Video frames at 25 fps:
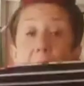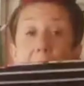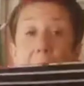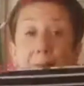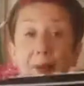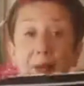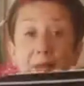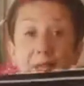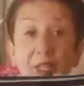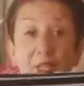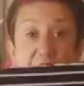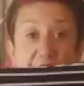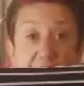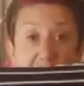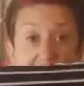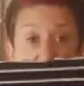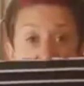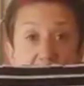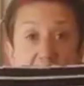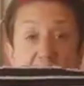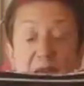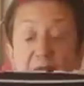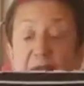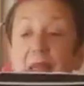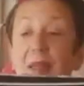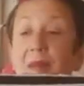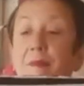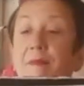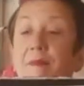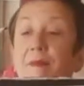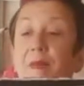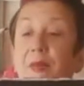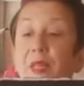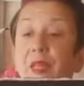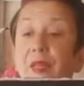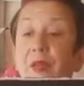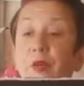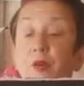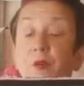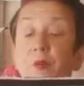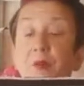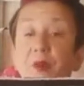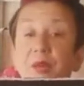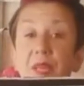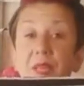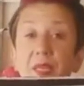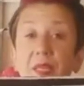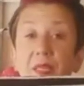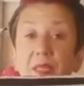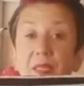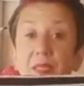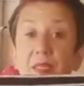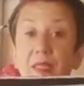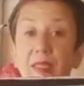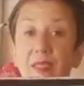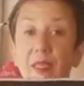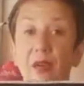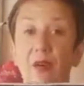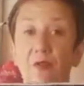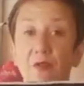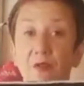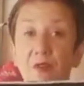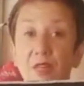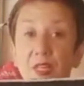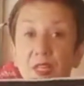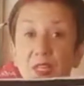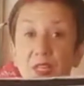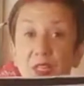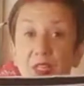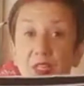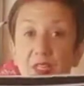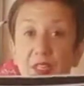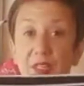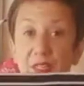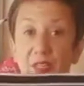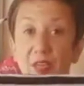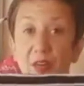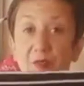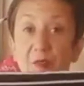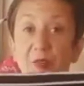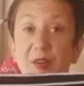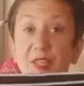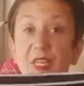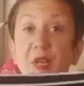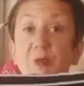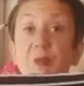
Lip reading: but generally it'll be selvage to selvage,